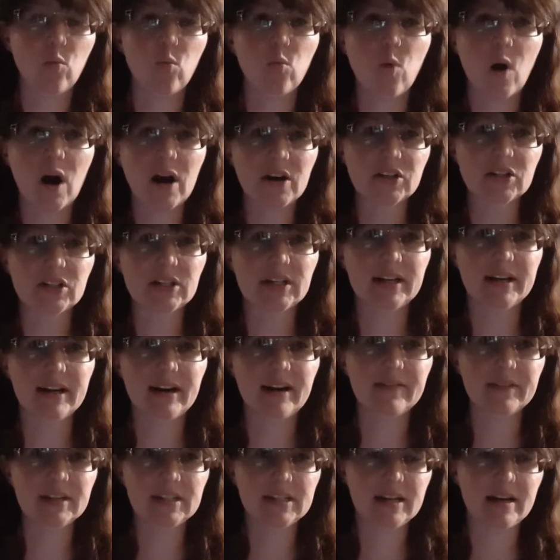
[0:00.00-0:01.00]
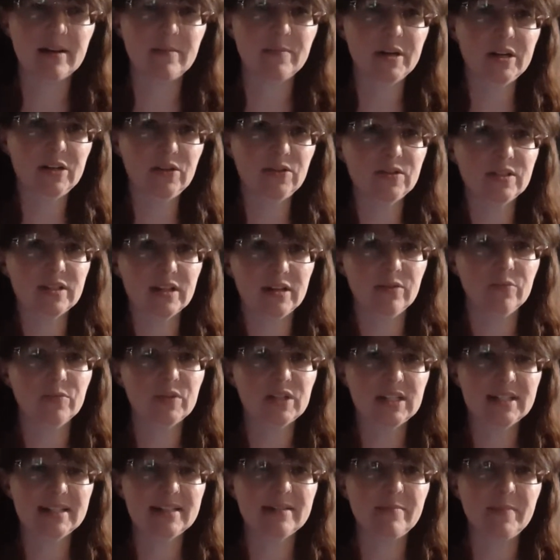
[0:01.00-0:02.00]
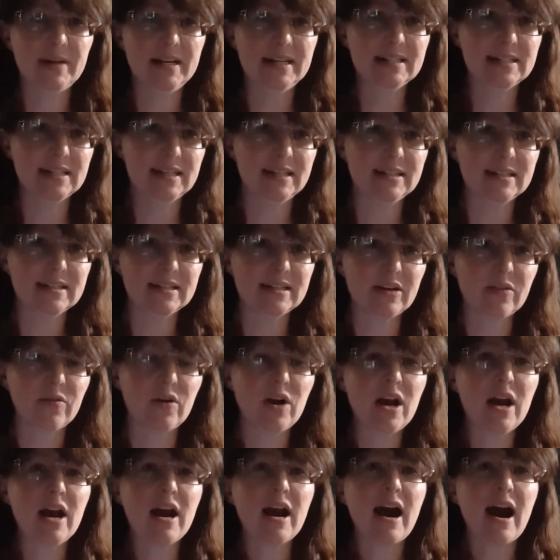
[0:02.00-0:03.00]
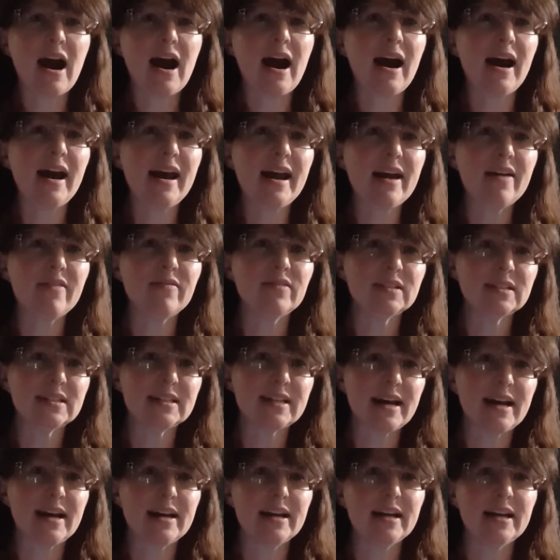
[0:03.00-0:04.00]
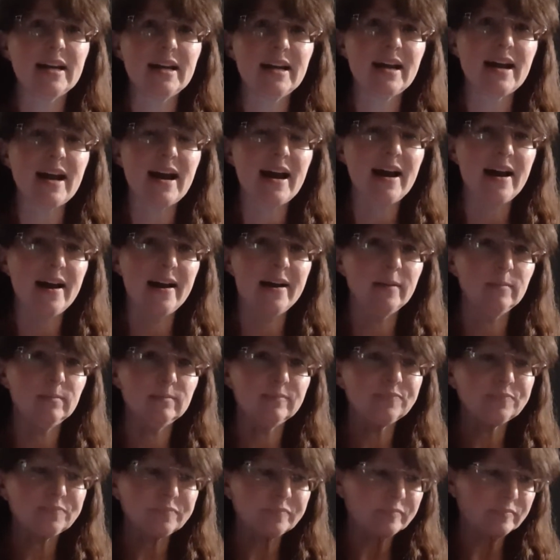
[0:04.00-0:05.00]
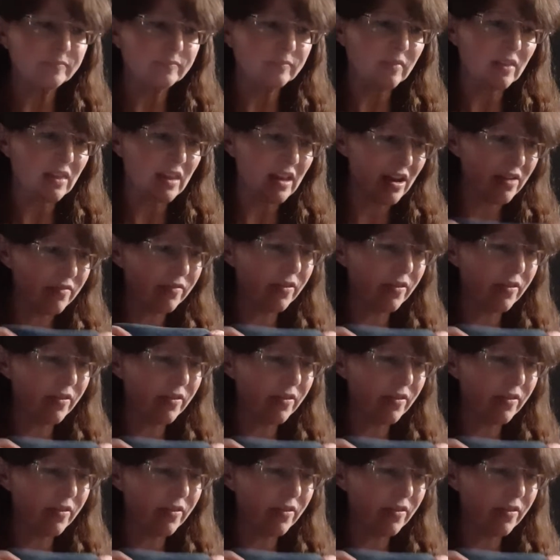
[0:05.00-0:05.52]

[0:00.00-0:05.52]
wash it every time I use it, which is amazing. So I have a set of